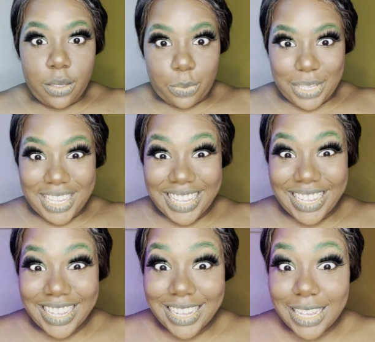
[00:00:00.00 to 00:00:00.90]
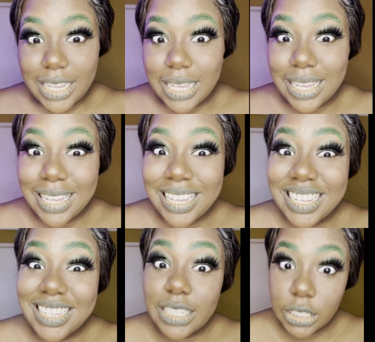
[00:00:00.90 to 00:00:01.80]

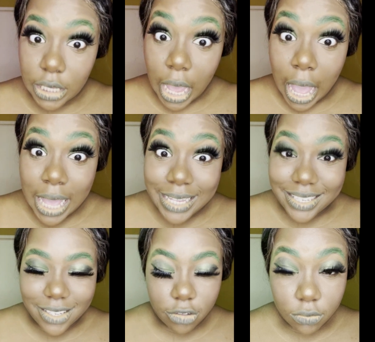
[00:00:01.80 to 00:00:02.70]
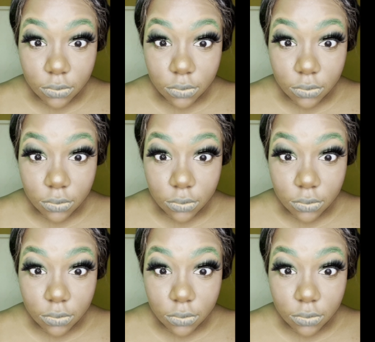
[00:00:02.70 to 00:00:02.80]
Guys.